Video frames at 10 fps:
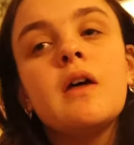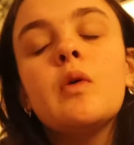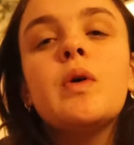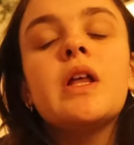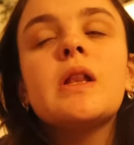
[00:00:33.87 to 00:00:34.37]

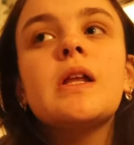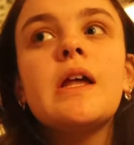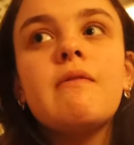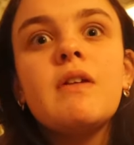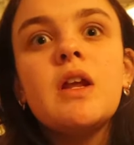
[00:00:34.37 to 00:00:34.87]
the Week in My
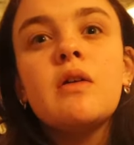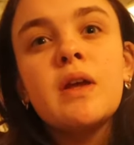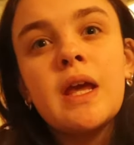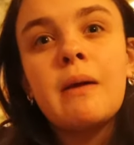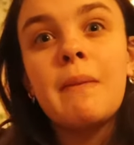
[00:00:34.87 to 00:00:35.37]
Life video
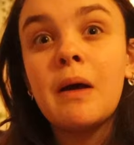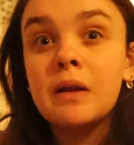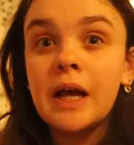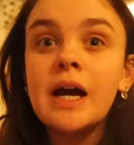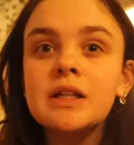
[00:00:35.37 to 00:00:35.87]
that came
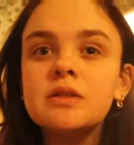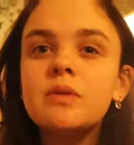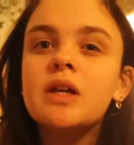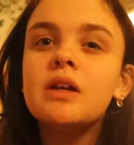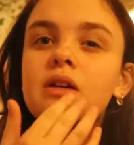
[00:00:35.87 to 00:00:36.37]
out
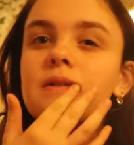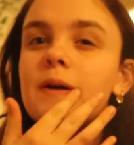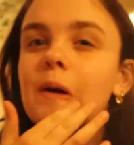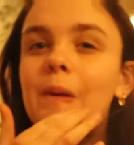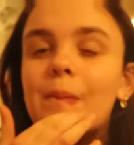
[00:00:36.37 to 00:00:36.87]
last week,
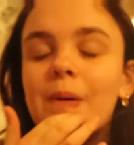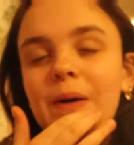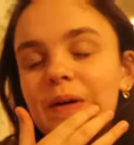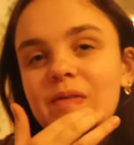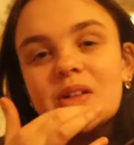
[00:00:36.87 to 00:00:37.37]
um,
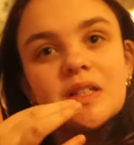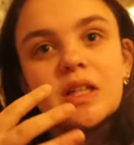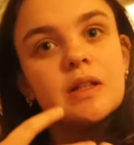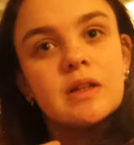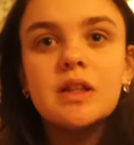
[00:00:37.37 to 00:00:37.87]
but
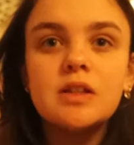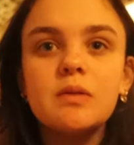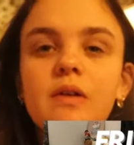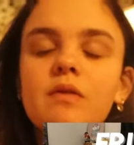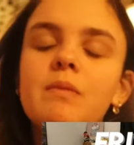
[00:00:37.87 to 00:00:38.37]
obviously
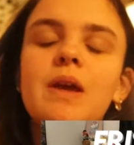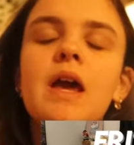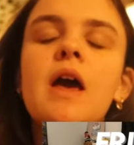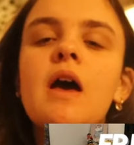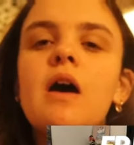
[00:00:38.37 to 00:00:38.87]
this week for me.